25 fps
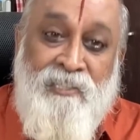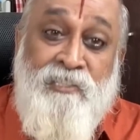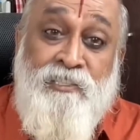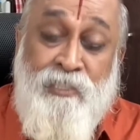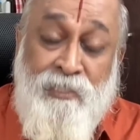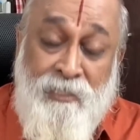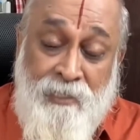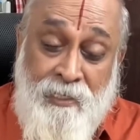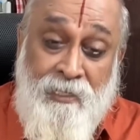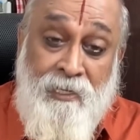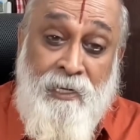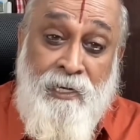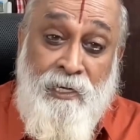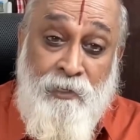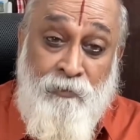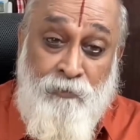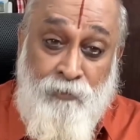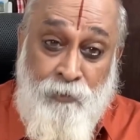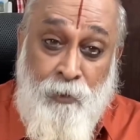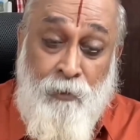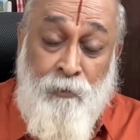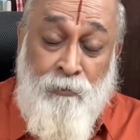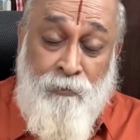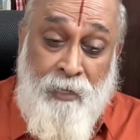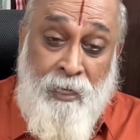Incidentally,
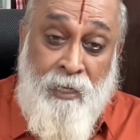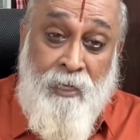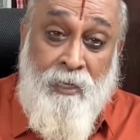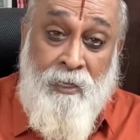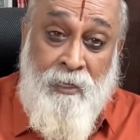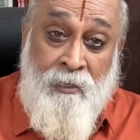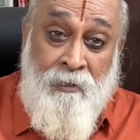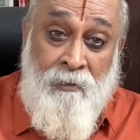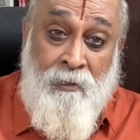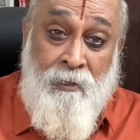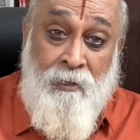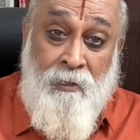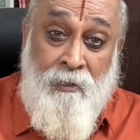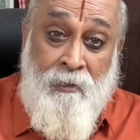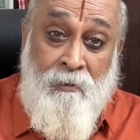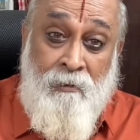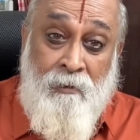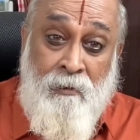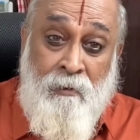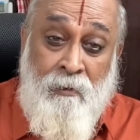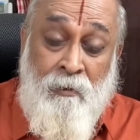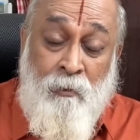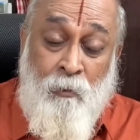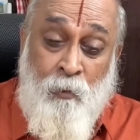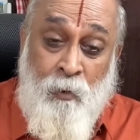if you have taken
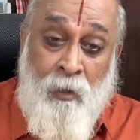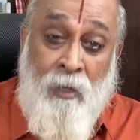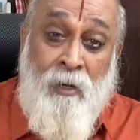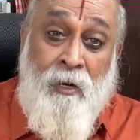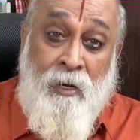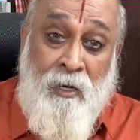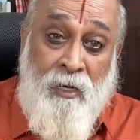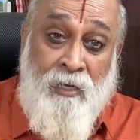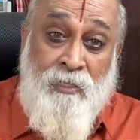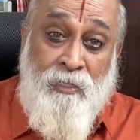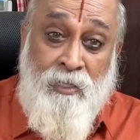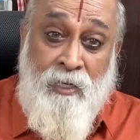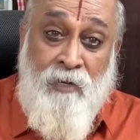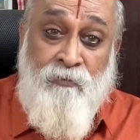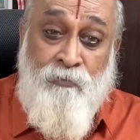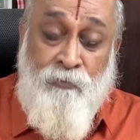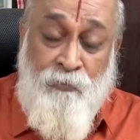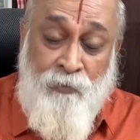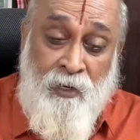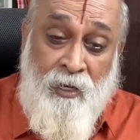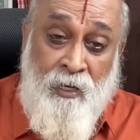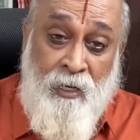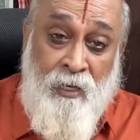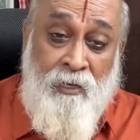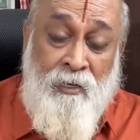1 raksha
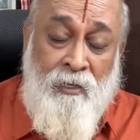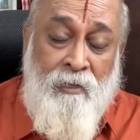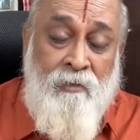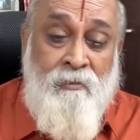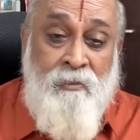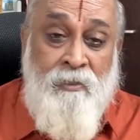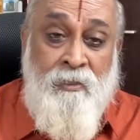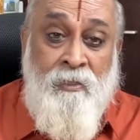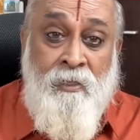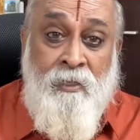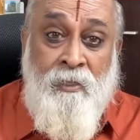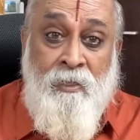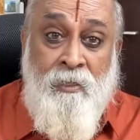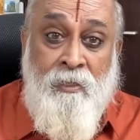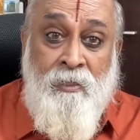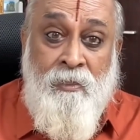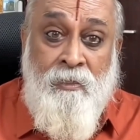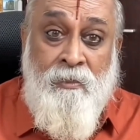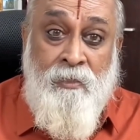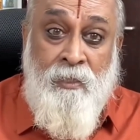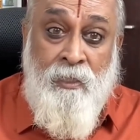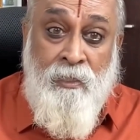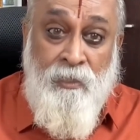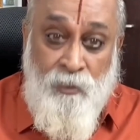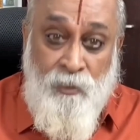free,
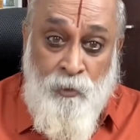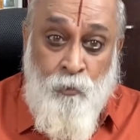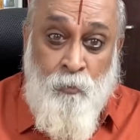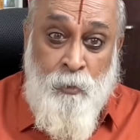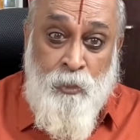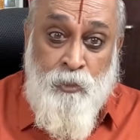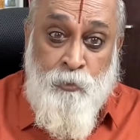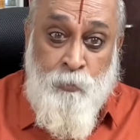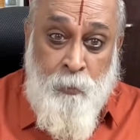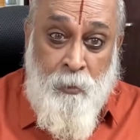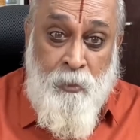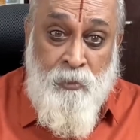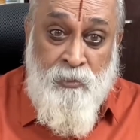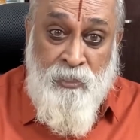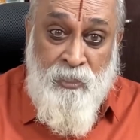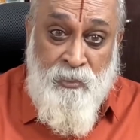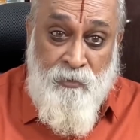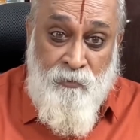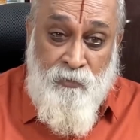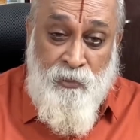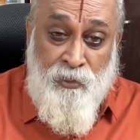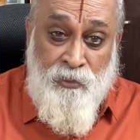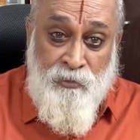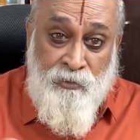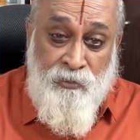then you must
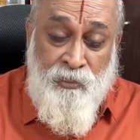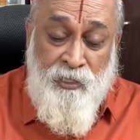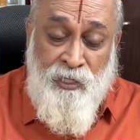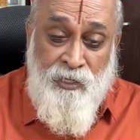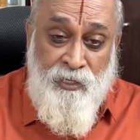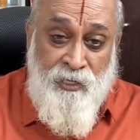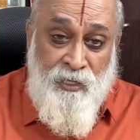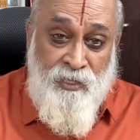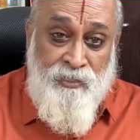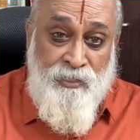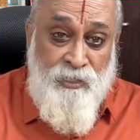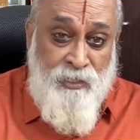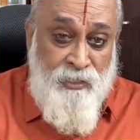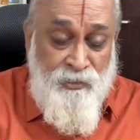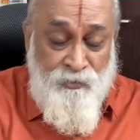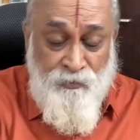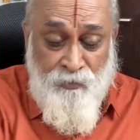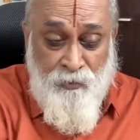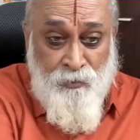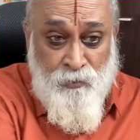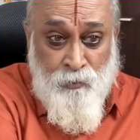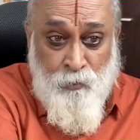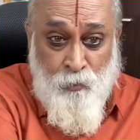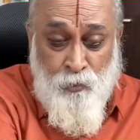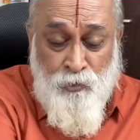sponsor for 3
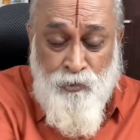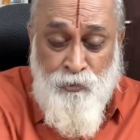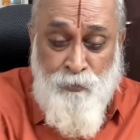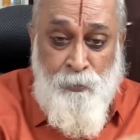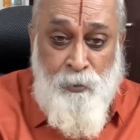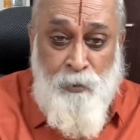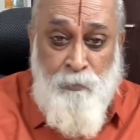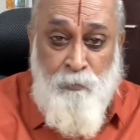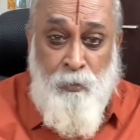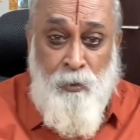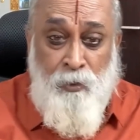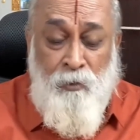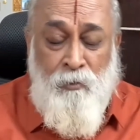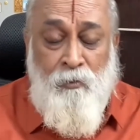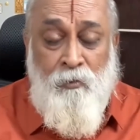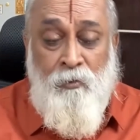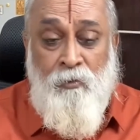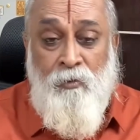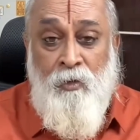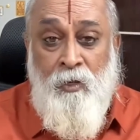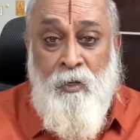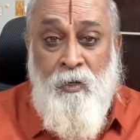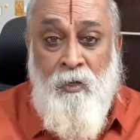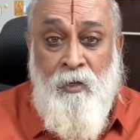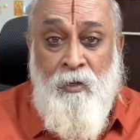rakshas for those
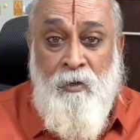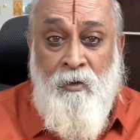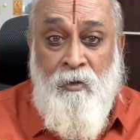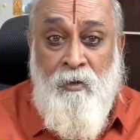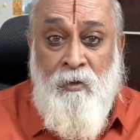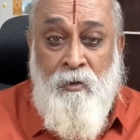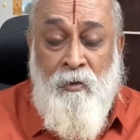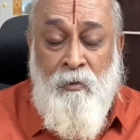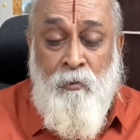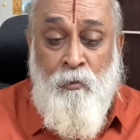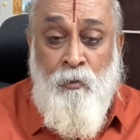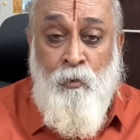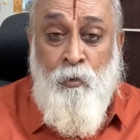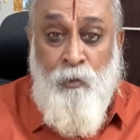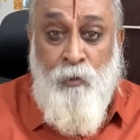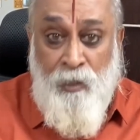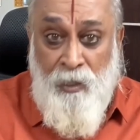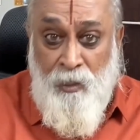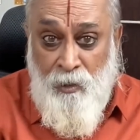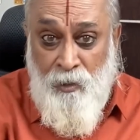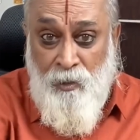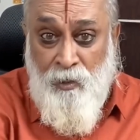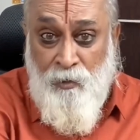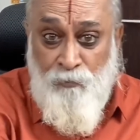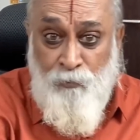people who
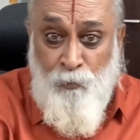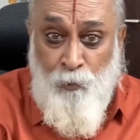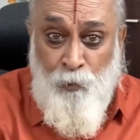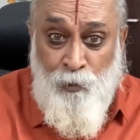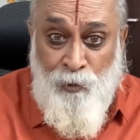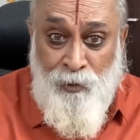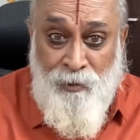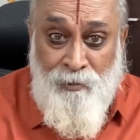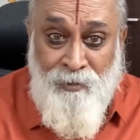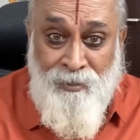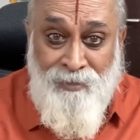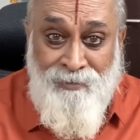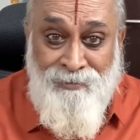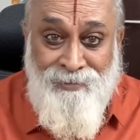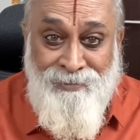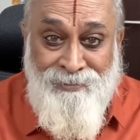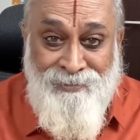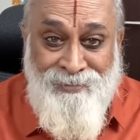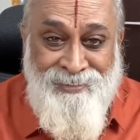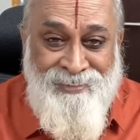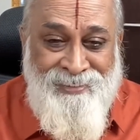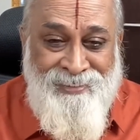cannot afford it.